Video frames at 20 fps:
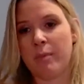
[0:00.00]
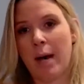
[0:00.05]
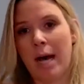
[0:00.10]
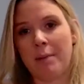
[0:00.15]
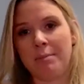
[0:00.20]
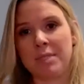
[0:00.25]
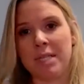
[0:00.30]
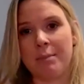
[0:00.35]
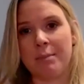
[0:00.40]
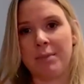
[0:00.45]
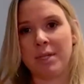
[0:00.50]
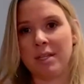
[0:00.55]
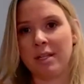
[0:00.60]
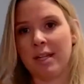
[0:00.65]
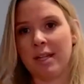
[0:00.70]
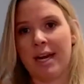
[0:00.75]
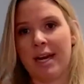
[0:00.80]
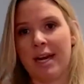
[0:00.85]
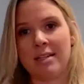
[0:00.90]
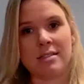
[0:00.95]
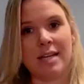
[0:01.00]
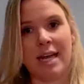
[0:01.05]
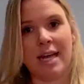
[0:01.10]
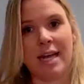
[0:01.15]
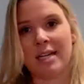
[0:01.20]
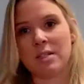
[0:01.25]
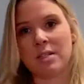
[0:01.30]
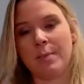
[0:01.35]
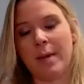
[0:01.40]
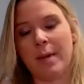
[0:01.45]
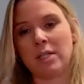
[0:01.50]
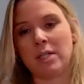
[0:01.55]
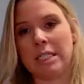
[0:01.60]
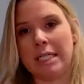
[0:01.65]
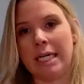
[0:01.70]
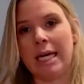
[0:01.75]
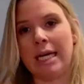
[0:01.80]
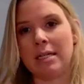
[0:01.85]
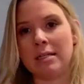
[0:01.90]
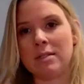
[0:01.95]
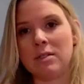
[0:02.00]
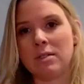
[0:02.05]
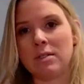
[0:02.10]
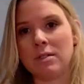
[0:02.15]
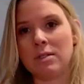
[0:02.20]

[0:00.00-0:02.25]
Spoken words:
popped up in the last X amount of days.